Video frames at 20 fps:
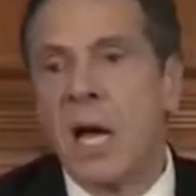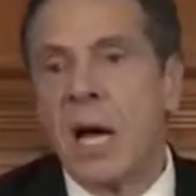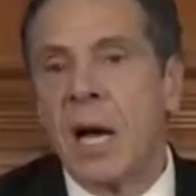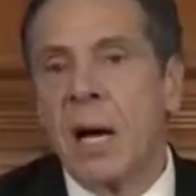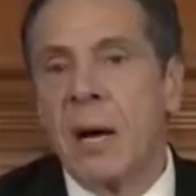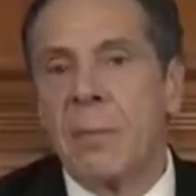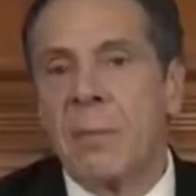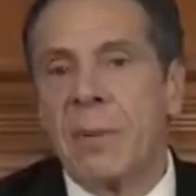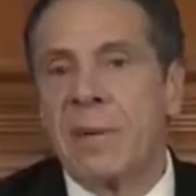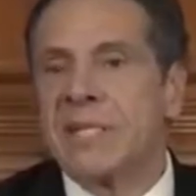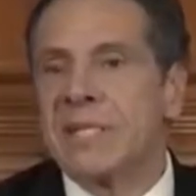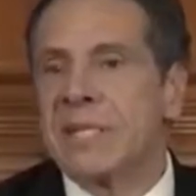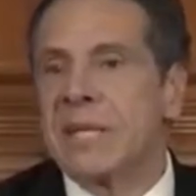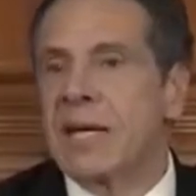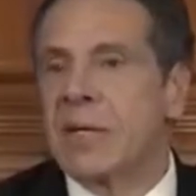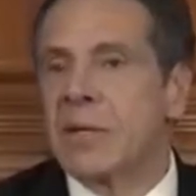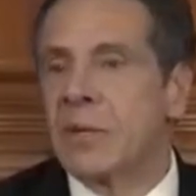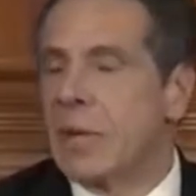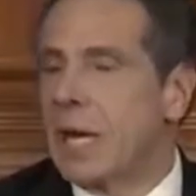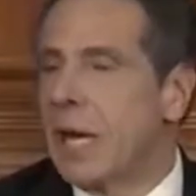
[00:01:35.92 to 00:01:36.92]
But is
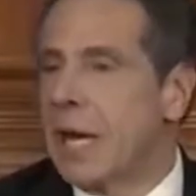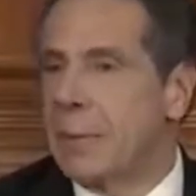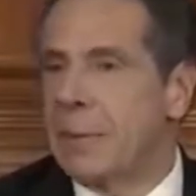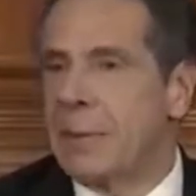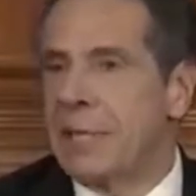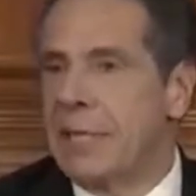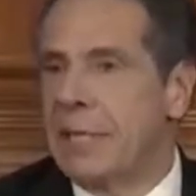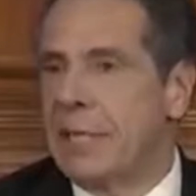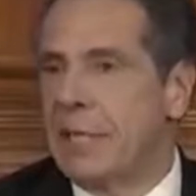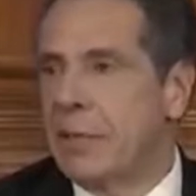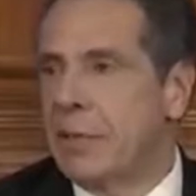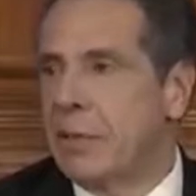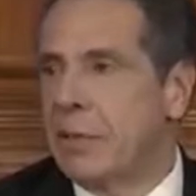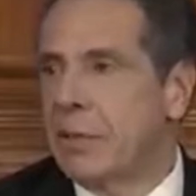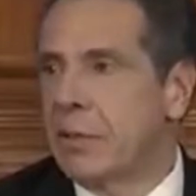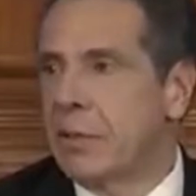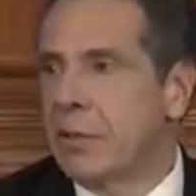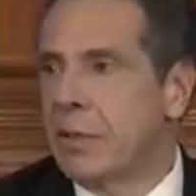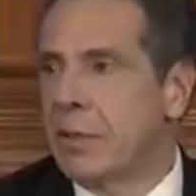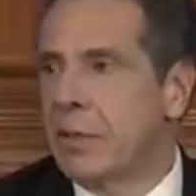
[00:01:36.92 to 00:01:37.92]
that going to happen here?
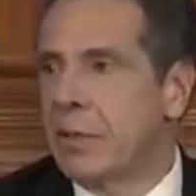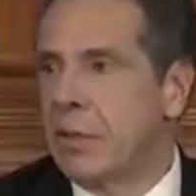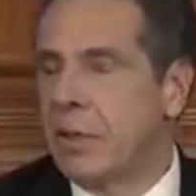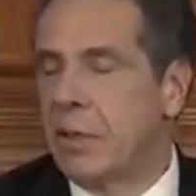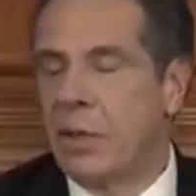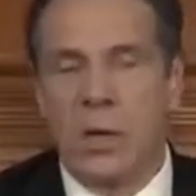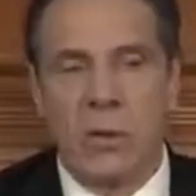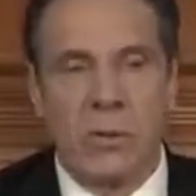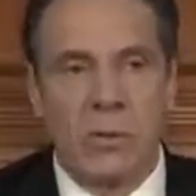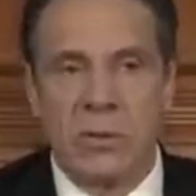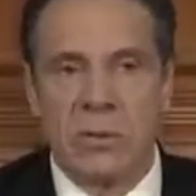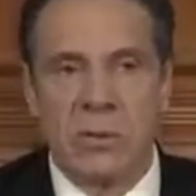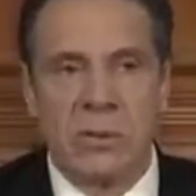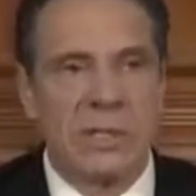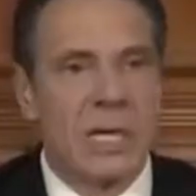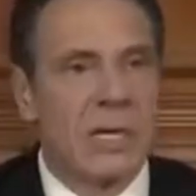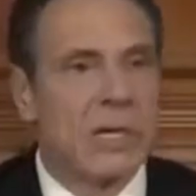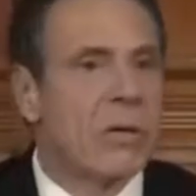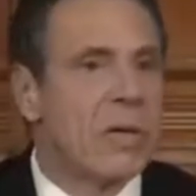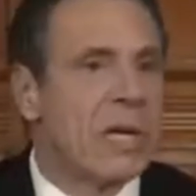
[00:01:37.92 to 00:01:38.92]
No. Is
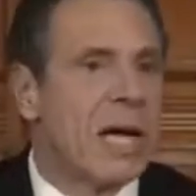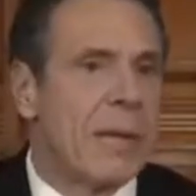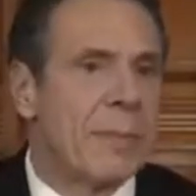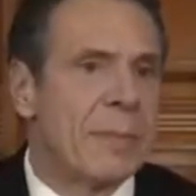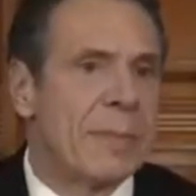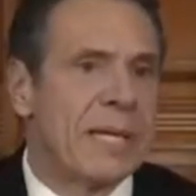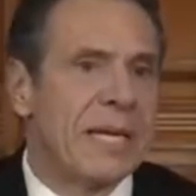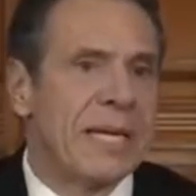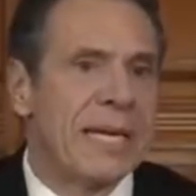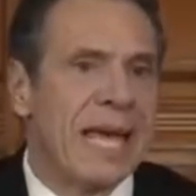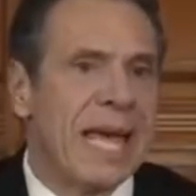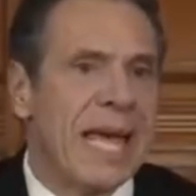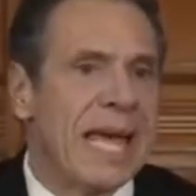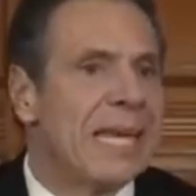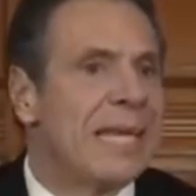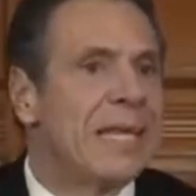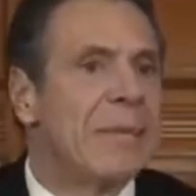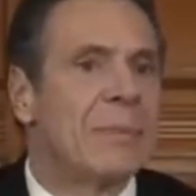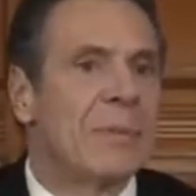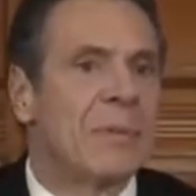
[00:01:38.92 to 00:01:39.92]
that going to happen in
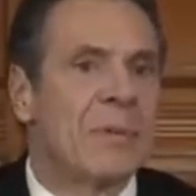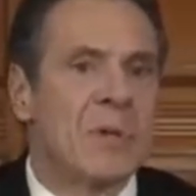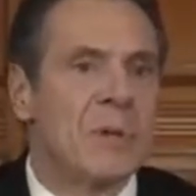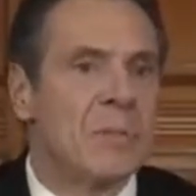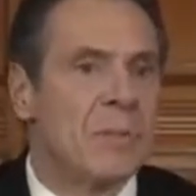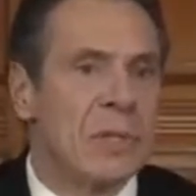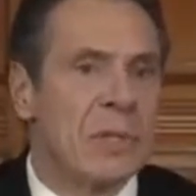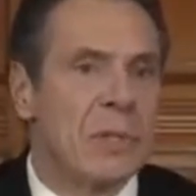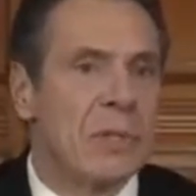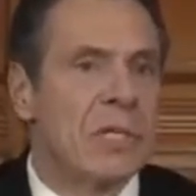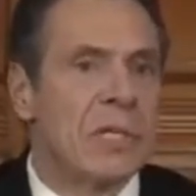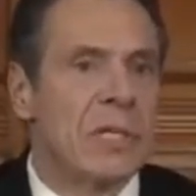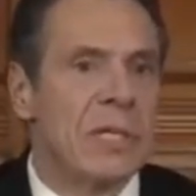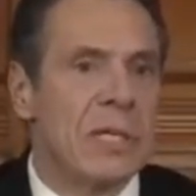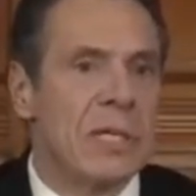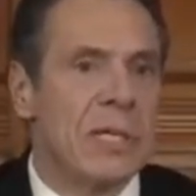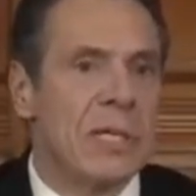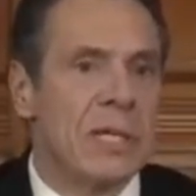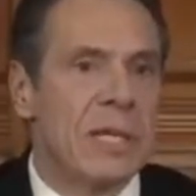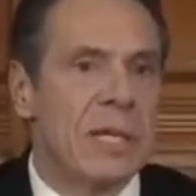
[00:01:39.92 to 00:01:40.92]
any
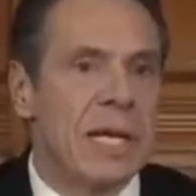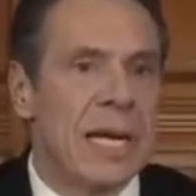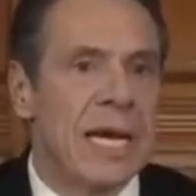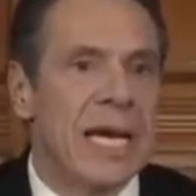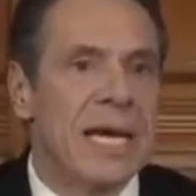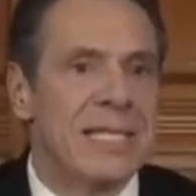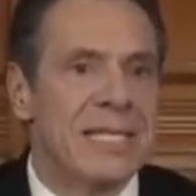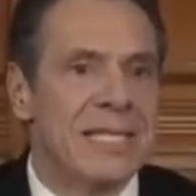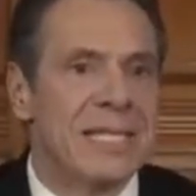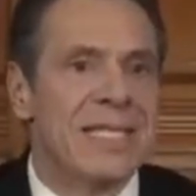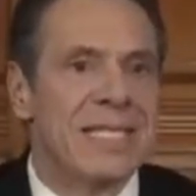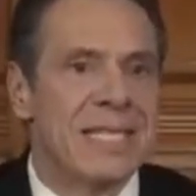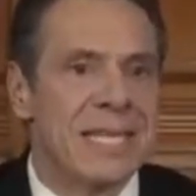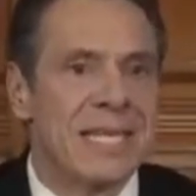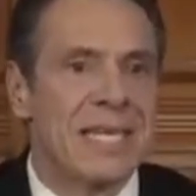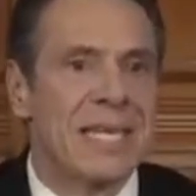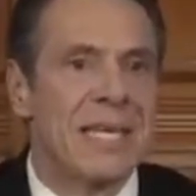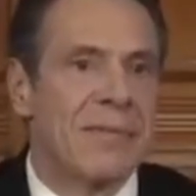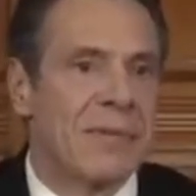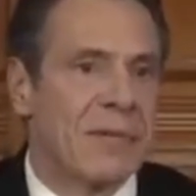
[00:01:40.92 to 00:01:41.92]
community that has a
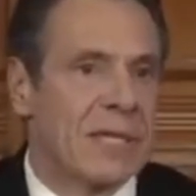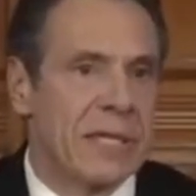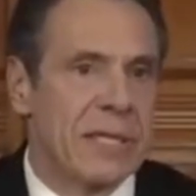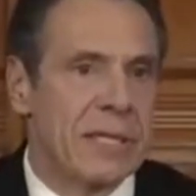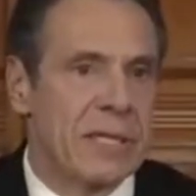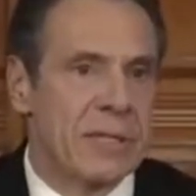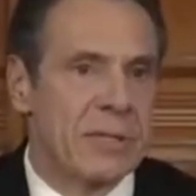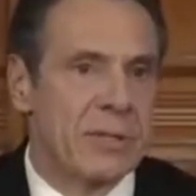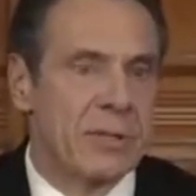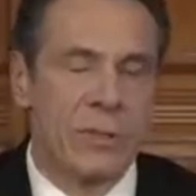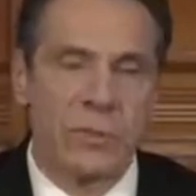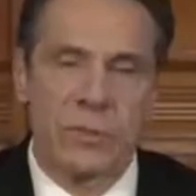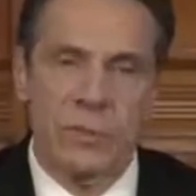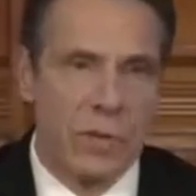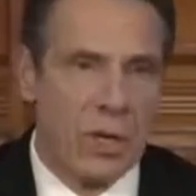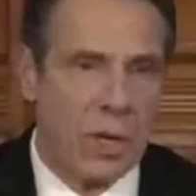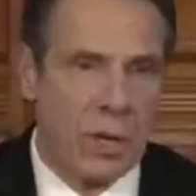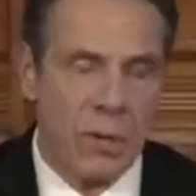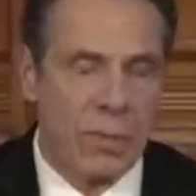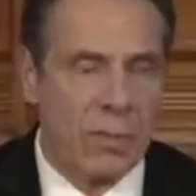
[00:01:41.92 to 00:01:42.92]
significant issue?
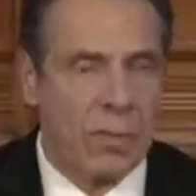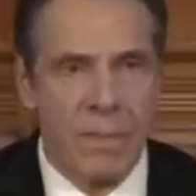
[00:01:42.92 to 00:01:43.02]
No.